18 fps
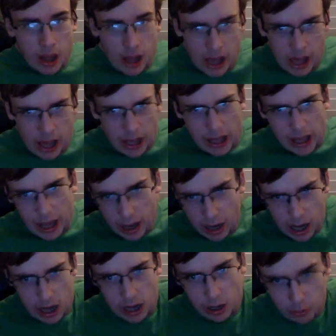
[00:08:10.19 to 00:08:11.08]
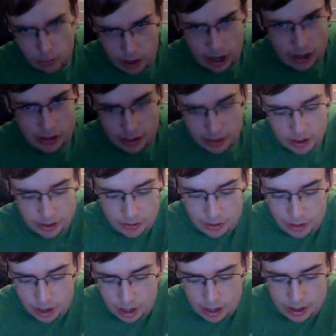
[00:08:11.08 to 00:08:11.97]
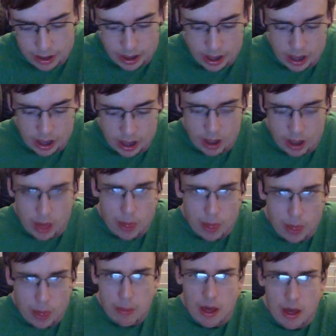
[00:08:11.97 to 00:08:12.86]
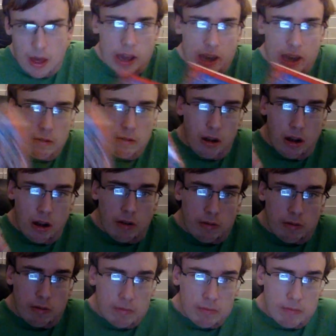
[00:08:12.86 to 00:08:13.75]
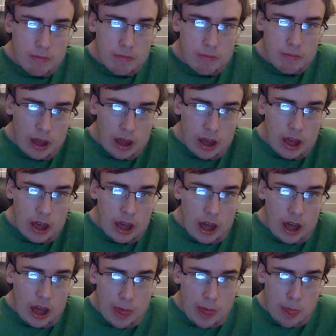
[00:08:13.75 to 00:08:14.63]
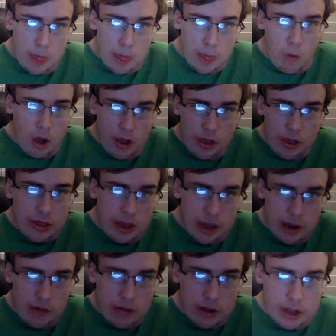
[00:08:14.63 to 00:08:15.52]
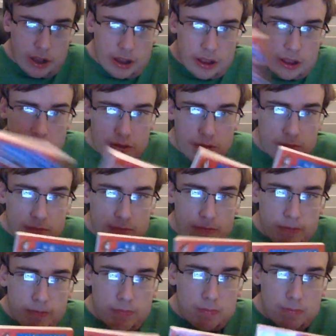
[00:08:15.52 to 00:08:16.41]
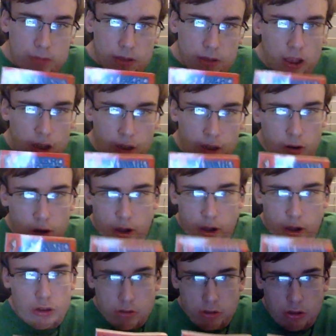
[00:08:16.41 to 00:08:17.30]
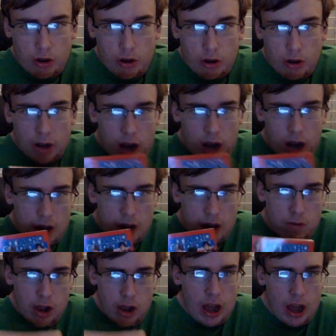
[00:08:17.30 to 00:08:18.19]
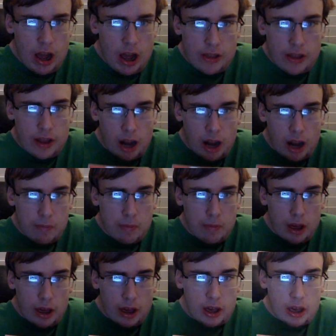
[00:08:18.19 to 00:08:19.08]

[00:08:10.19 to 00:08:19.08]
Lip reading: can get kind of crazy sometimes. But My Hero is the one theory that I started on YouTube that I have read that I'm like,